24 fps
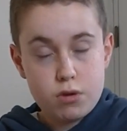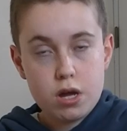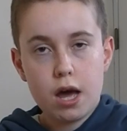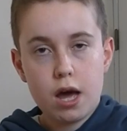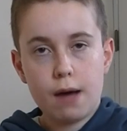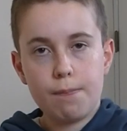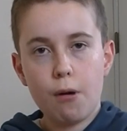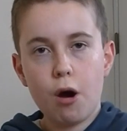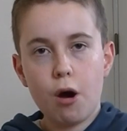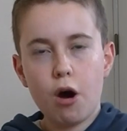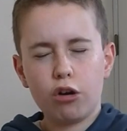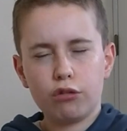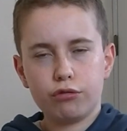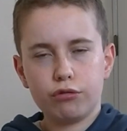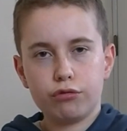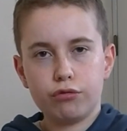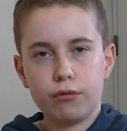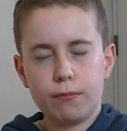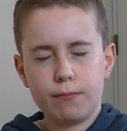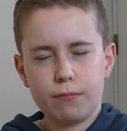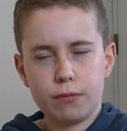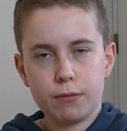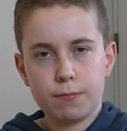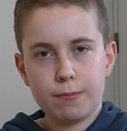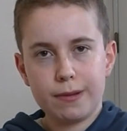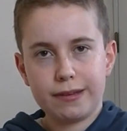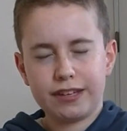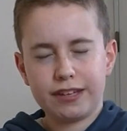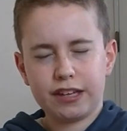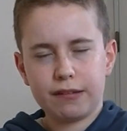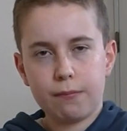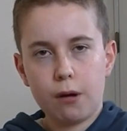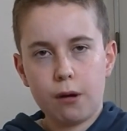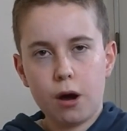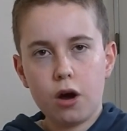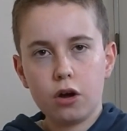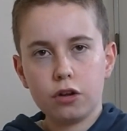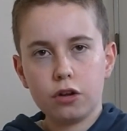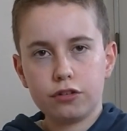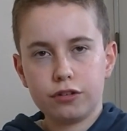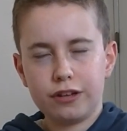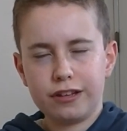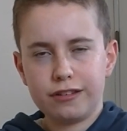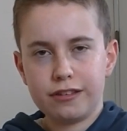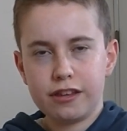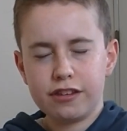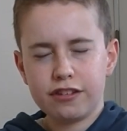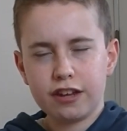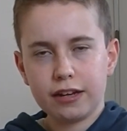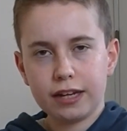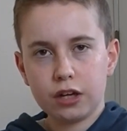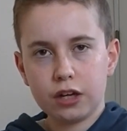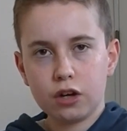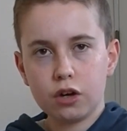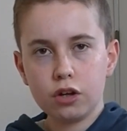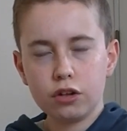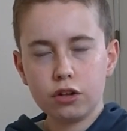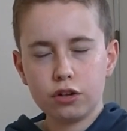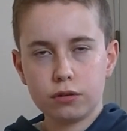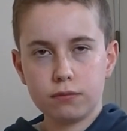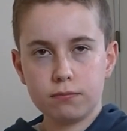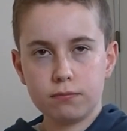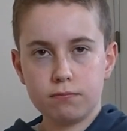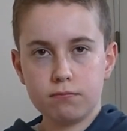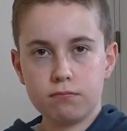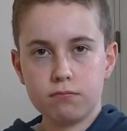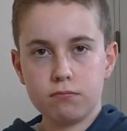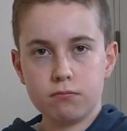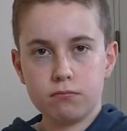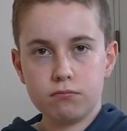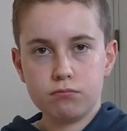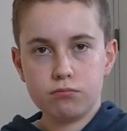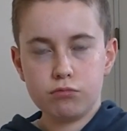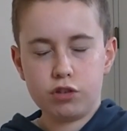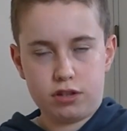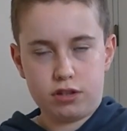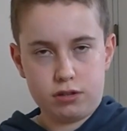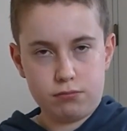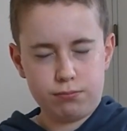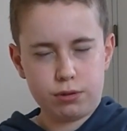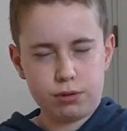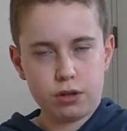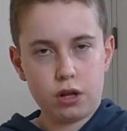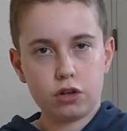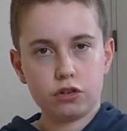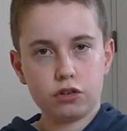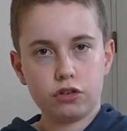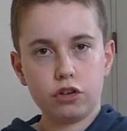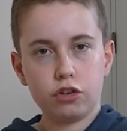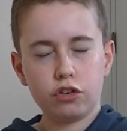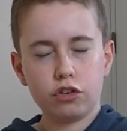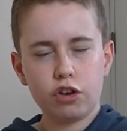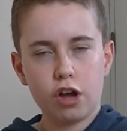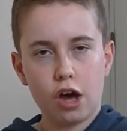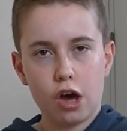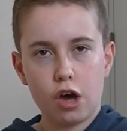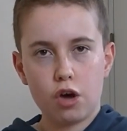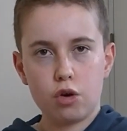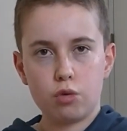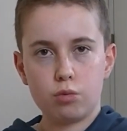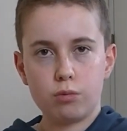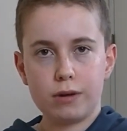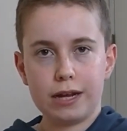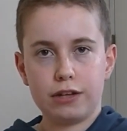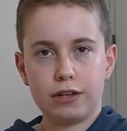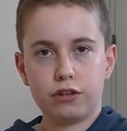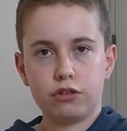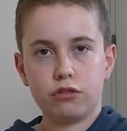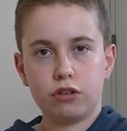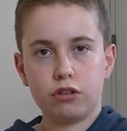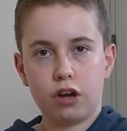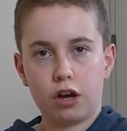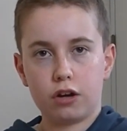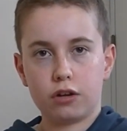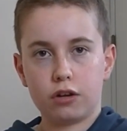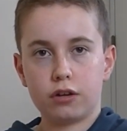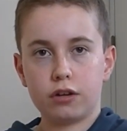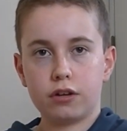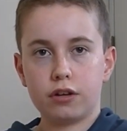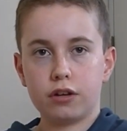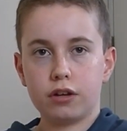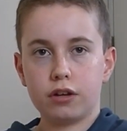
Apart from missing parts, is this any good? The simple answer is no, it's junk.